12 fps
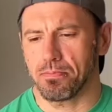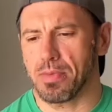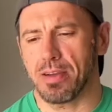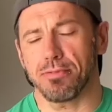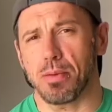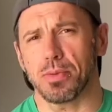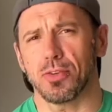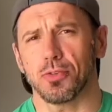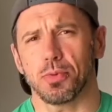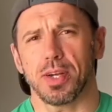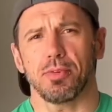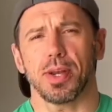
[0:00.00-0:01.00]
My family is
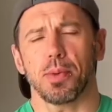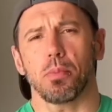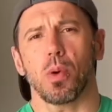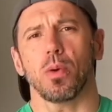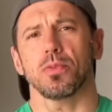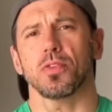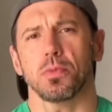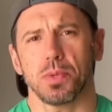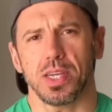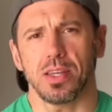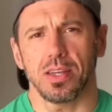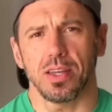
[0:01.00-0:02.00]
really, really important to
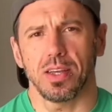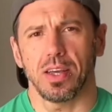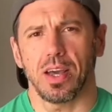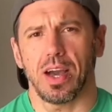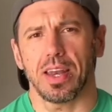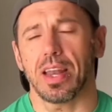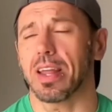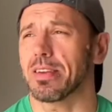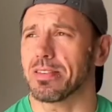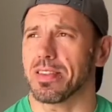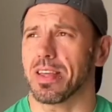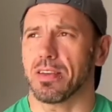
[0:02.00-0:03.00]
me, and I like
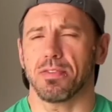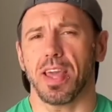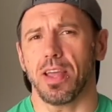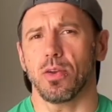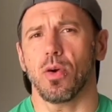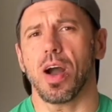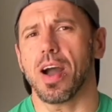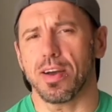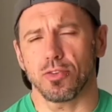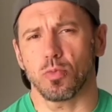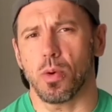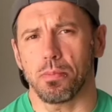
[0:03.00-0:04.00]
to think of
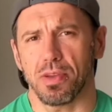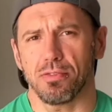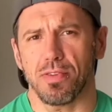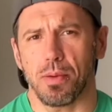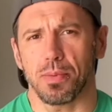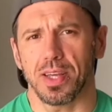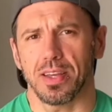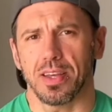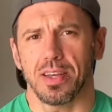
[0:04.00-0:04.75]
KinoHart as one big family.